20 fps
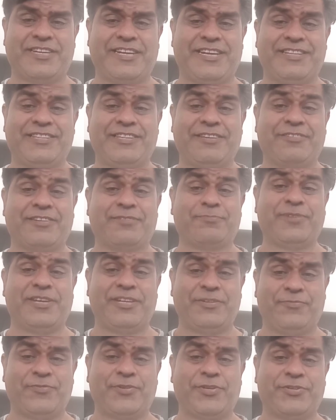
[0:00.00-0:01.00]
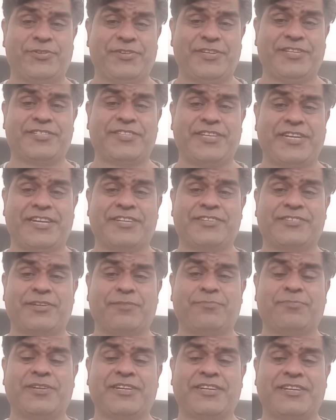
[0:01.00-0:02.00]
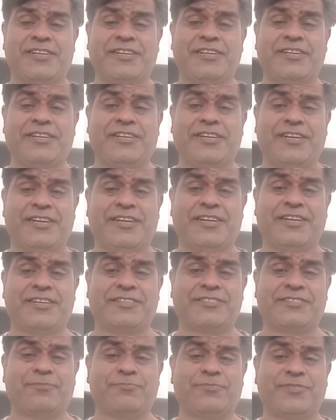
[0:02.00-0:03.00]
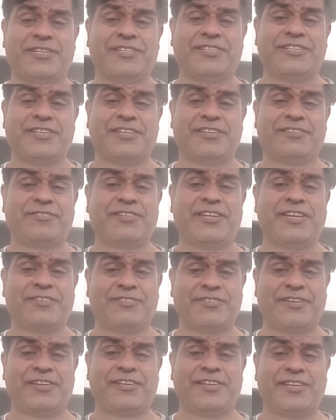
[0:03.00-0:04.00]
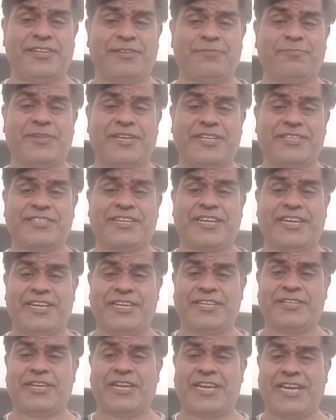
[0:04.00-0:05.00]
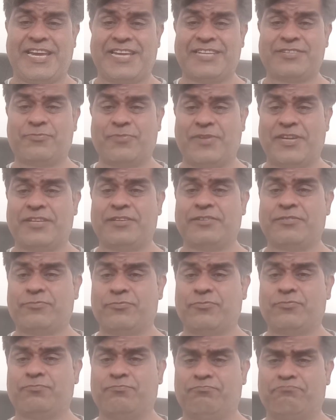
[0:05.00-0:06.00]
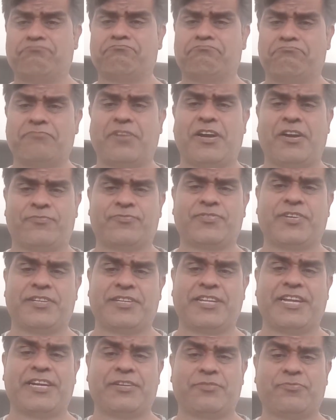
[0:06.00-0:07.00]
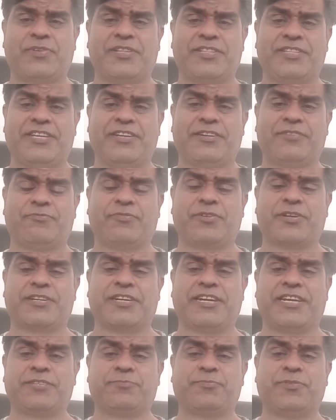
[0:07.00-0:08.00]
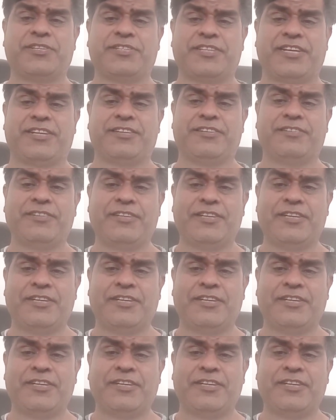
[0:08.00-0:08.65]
and they are beneficiaries, and some did thanking emails as well after that when their work has been done.